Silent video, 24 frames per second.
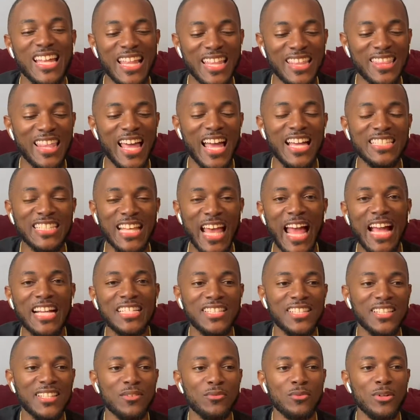that's
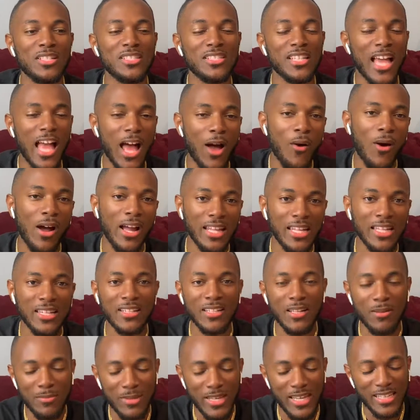actually the reason how I
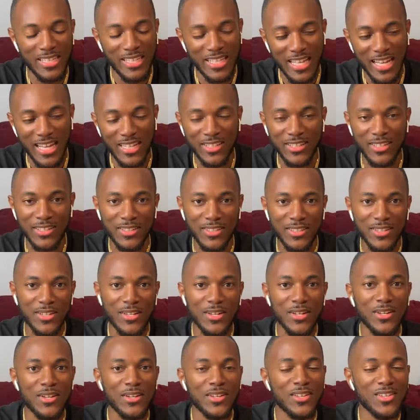ended up getting kind of,
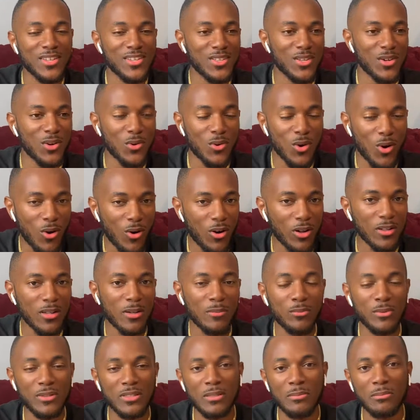caught
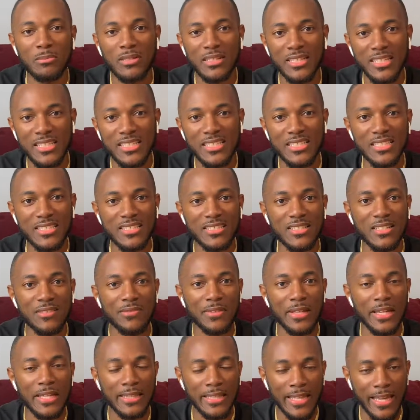up with the police and stuff
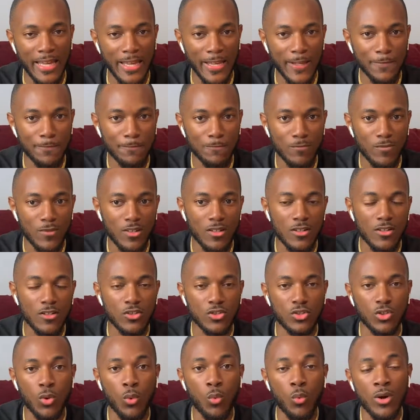like that.
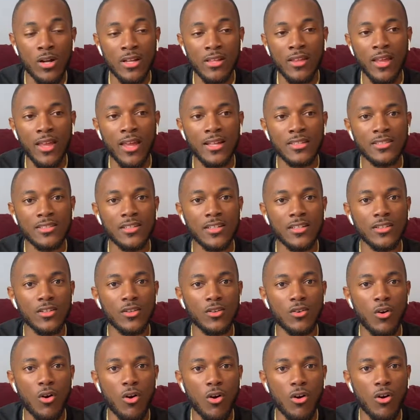So one day I took the
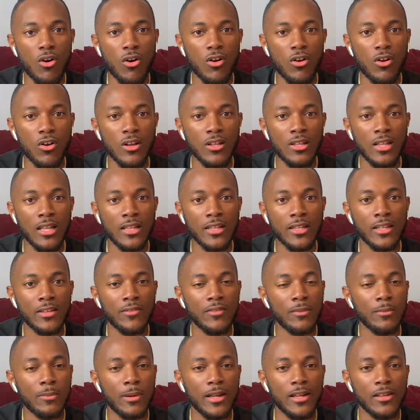car and I let
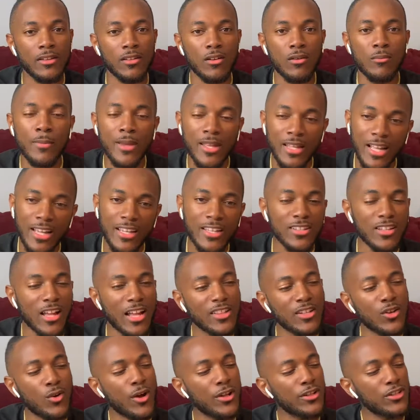everybody know, man, I
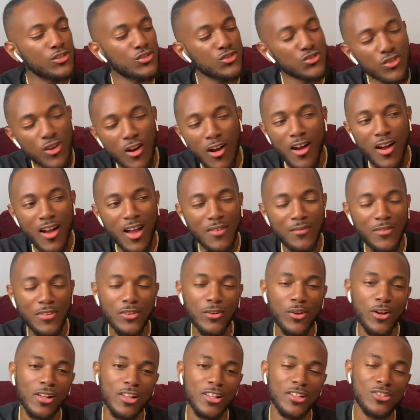know how to drive. I
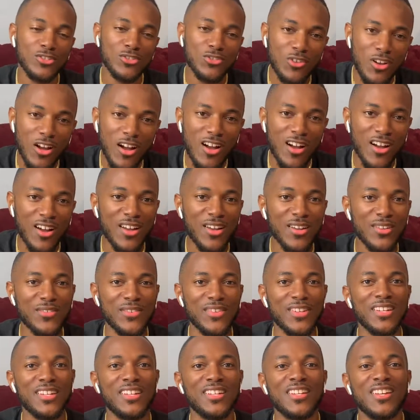know how to drive.
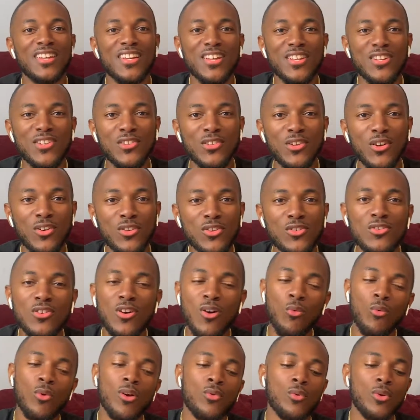And,
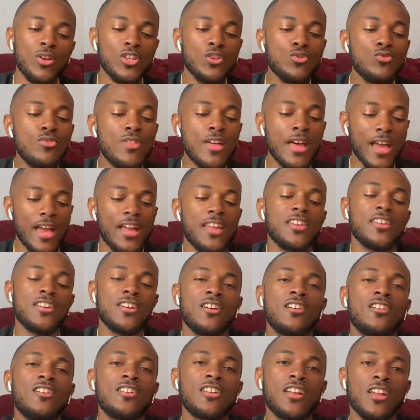when you that
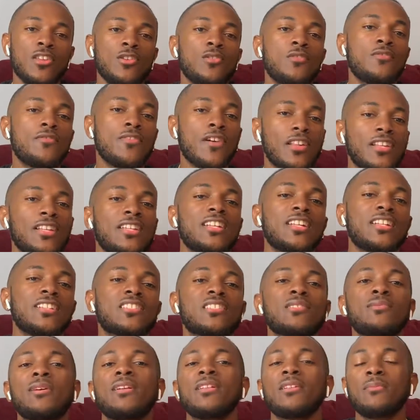young and you finally getting
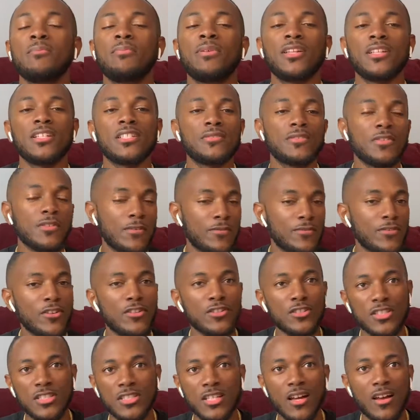some independence for the
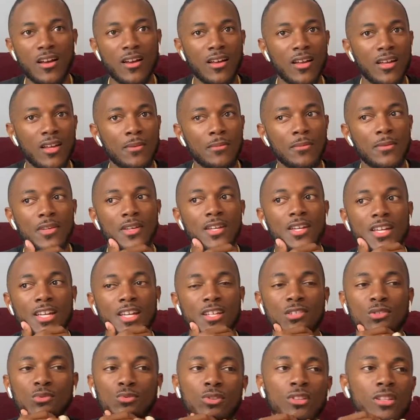first time,
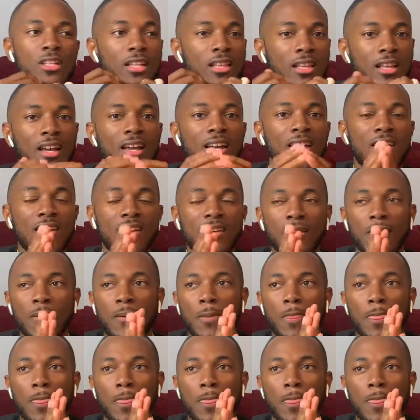it's really like